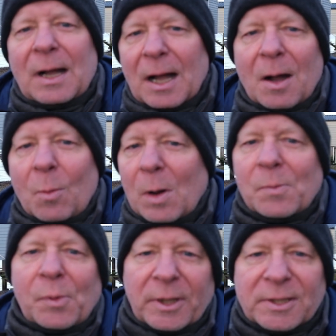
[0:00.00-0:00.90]

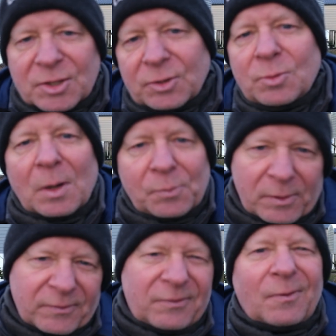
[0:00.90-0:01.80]
1.2,
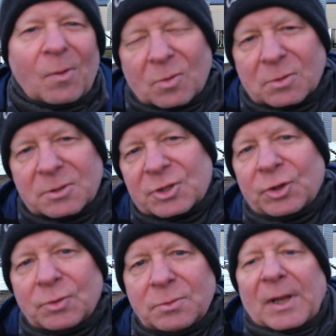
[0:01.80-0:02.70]
1.4,
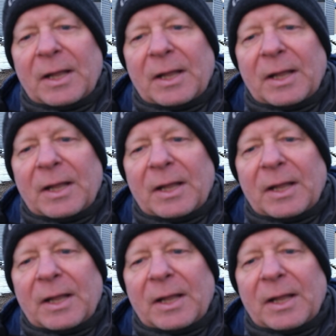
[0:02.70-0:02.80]
2.